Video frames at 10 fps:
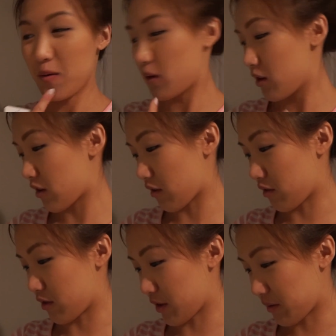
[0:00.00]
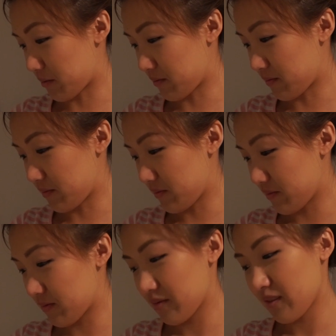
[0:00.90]
What are you grateful for?
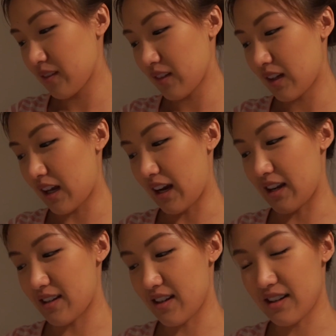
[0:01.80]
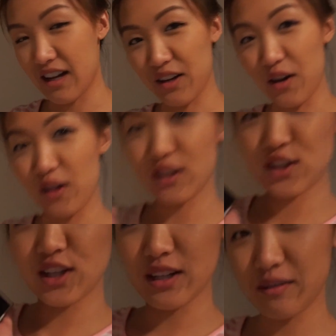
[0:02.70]
Can I say technology?